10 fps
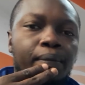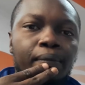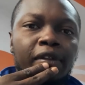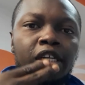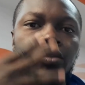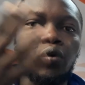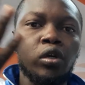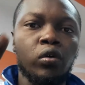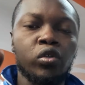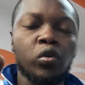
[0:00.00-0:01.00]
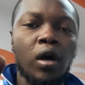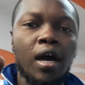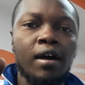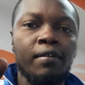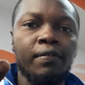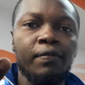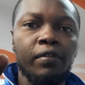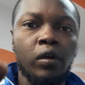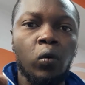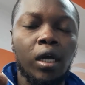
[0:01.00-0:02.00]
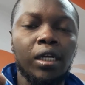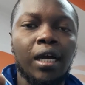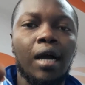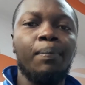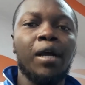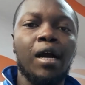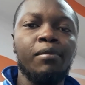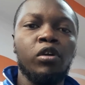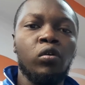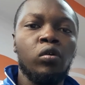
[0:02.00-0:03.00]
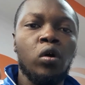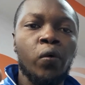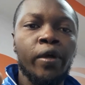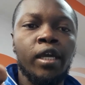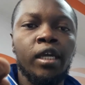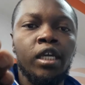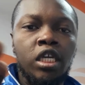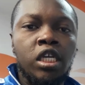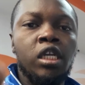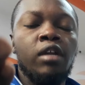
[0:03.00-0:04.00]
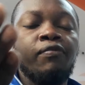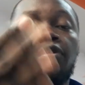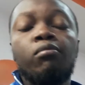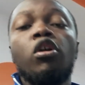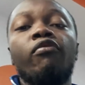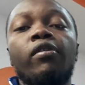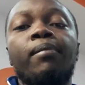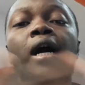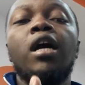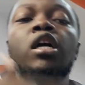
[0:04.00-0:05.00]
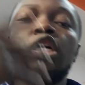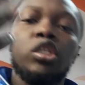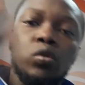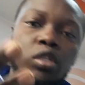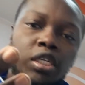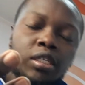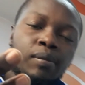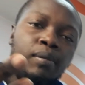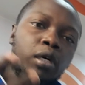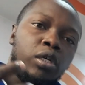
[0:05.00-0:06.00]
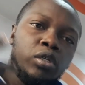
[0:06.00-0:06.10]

that we also have the World Cup coming on our way in from November to December.